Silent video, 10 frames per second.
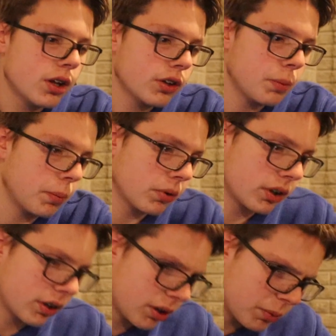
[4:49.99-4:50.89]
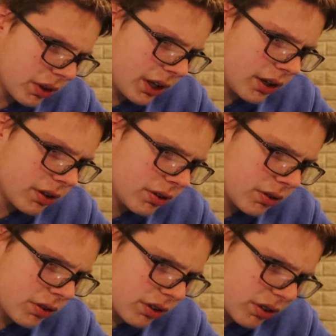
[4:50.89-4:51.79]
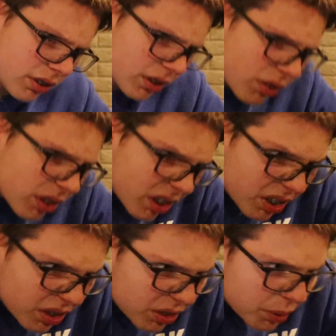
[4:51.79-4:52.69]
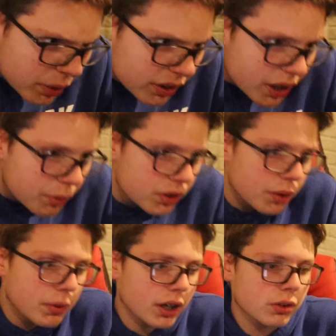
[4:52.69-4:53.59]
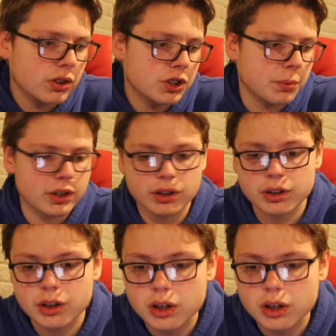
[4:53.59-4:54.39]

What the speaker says: So people are going to go with that. Just, you know, a little bit of damage to the box should be good.